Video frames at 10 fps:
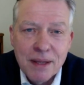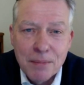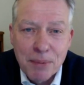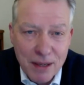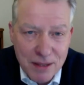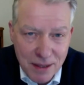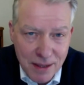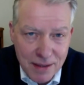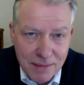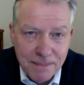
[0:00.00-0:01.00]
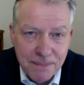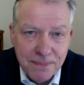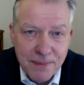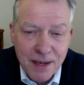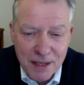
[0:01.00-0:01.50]
plus side.
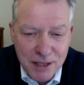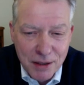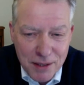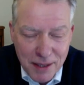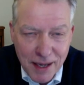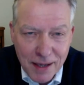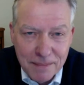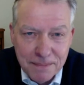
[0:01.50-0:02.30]
And I still think that.